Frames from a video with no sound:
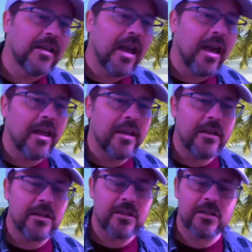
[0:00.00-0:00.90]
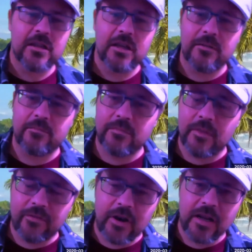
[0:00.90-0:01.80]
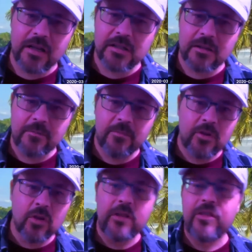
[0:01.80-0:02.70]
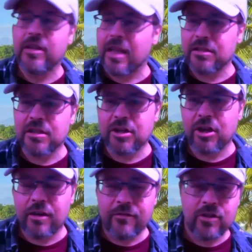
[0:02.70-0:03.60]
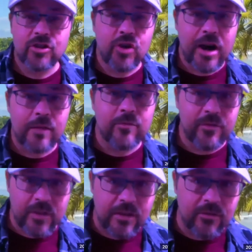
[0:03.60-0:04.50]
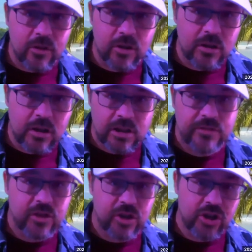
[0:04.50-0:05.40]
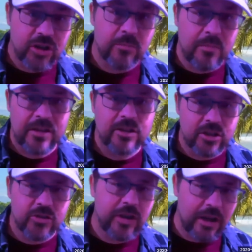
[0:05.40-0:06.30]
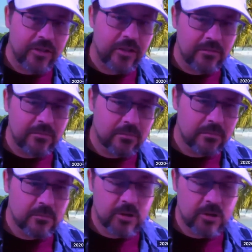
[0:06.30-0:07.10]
And it's the phrase, "The only thing necessary for the triumph of evil is for good men to do nothing." It's a